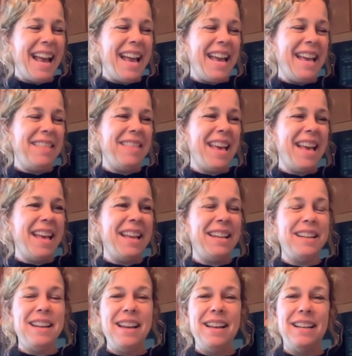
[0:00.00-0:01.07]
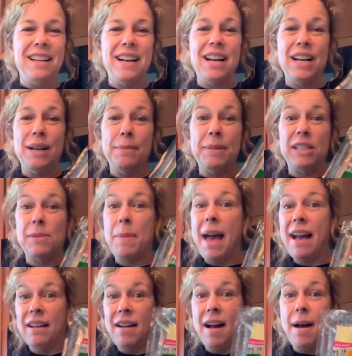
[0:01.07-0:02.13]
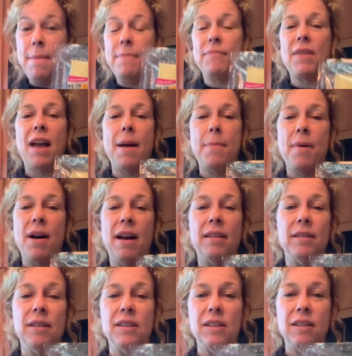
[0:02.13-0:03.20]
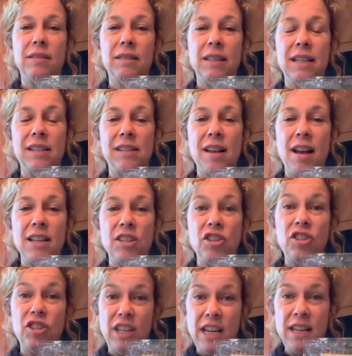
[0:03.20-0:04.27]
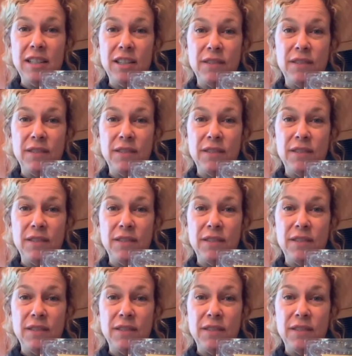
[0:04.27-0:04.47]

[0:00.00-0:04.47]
And then as a backup, I bought lasagna sheets